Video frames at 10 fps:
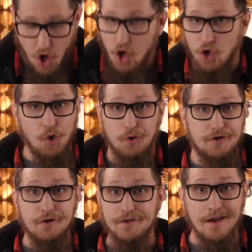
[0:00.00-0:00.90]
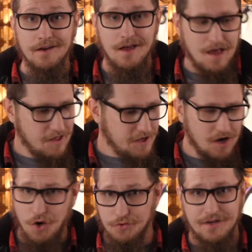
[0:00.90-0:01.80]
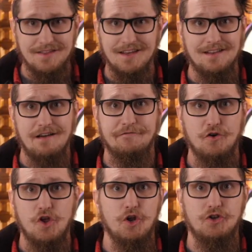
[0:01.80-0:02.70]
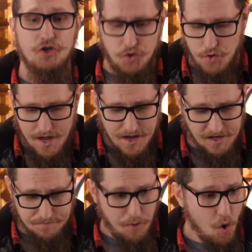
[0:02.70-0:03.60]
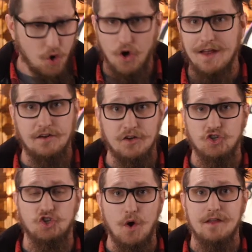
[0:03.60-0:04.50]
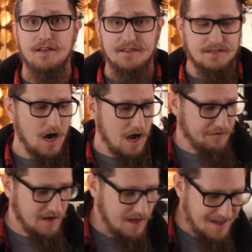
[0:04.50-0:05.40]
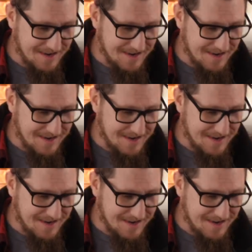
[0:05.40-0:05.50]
Cool, you're done. The only thing left for you to do is pour and enjoy this coffee.